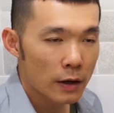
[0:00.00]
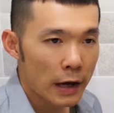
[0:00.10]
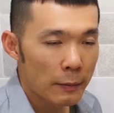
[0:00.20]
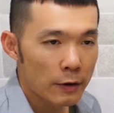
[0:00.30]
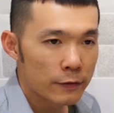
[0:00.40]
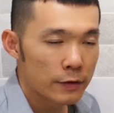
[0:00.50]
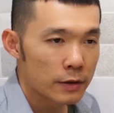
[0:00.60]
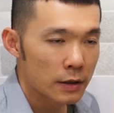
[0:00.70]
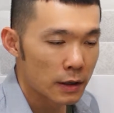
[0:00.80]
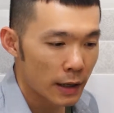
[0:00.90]
chemical
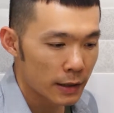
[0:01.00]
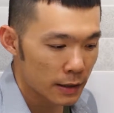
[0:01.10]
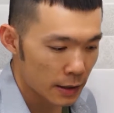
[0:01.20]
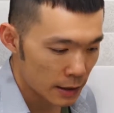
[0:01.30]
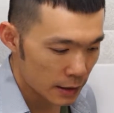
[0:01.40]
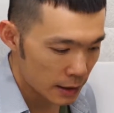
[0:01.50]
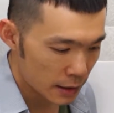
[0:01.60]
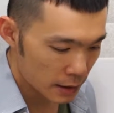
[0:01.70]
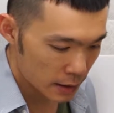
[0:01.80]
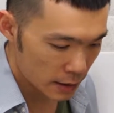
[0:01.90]
filter like
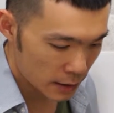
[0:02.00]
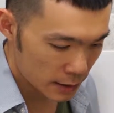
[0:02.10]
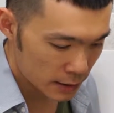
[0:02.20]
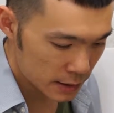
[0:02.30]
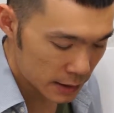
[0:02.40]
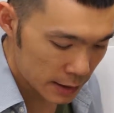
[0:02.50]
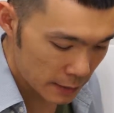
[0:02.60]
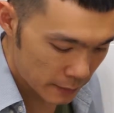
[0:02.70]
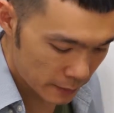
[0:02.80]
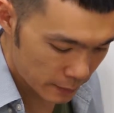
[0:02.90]
the C-Chem